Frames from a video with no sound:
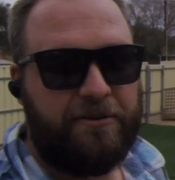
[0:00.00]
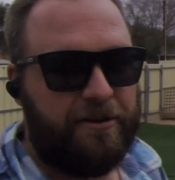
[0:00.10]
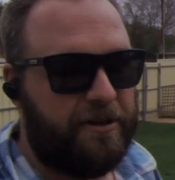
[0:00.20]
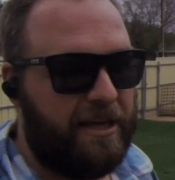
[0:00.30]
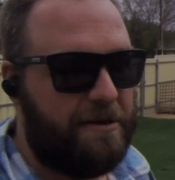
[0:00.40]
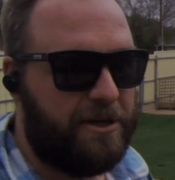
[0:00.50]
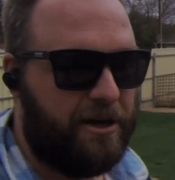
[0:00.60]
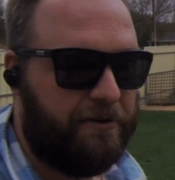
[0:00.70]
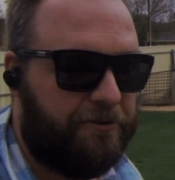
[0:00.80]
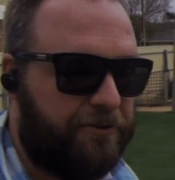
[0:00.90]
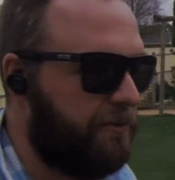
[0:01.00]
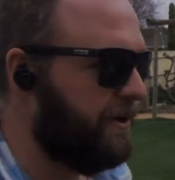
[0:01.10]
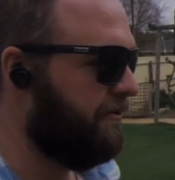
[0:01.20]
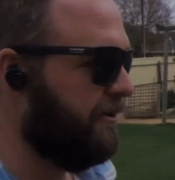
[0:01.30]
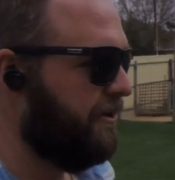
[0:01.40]
to keep me going through
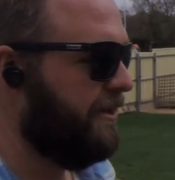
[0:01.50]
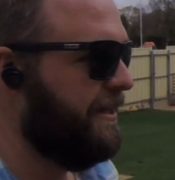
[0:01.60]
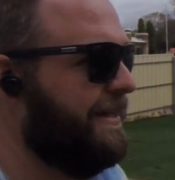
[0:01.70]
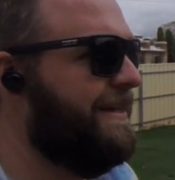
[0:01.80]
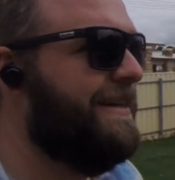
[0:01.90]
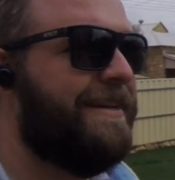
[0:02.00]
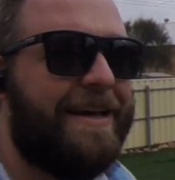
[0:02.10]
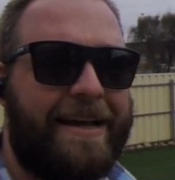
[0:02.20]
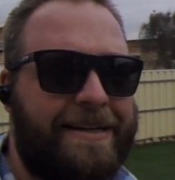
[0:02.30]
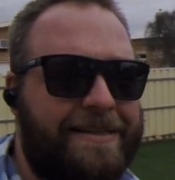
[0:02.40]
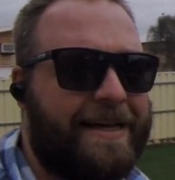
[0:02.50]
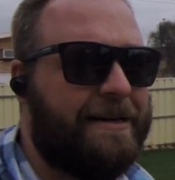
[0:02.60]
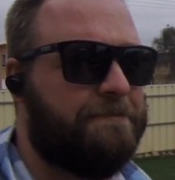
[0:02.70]
winter. And